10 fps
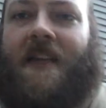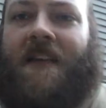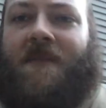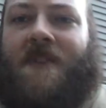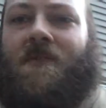I
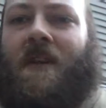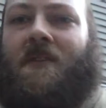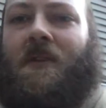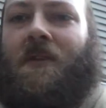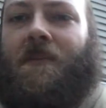have messed
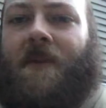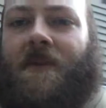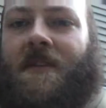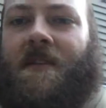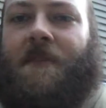around a little bit
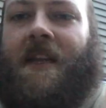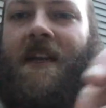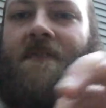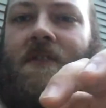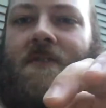with some
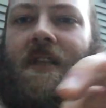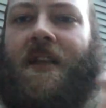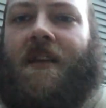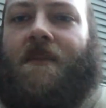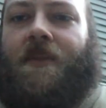knives using
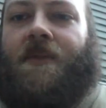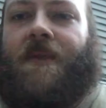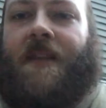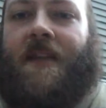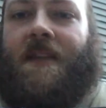gun
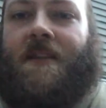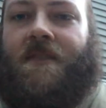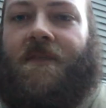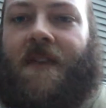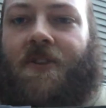bluing, and
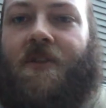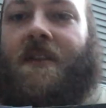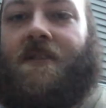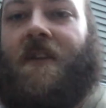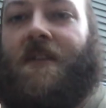this finish
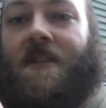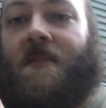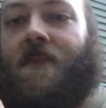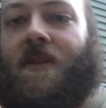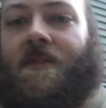is very
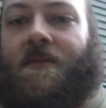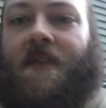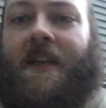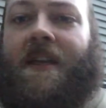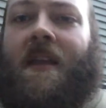similar to
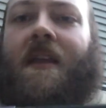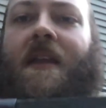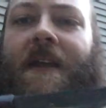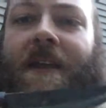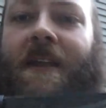that.
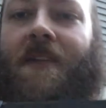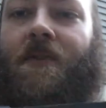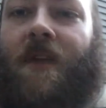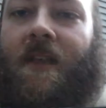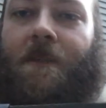Either
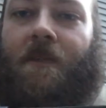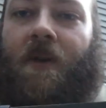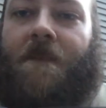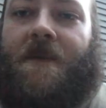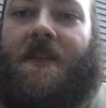way, the
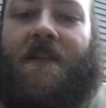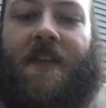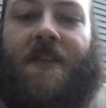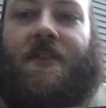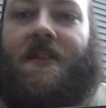purpose of
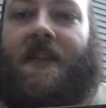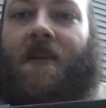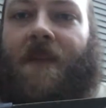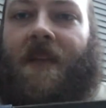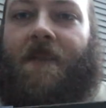it is just to
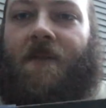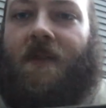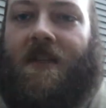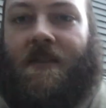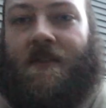help inhibit
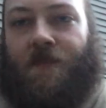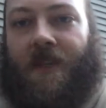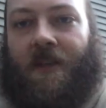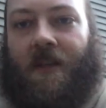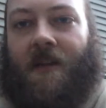rust, this
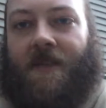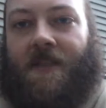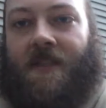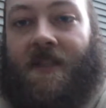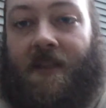being carbon
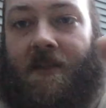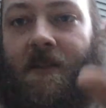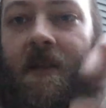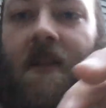steel,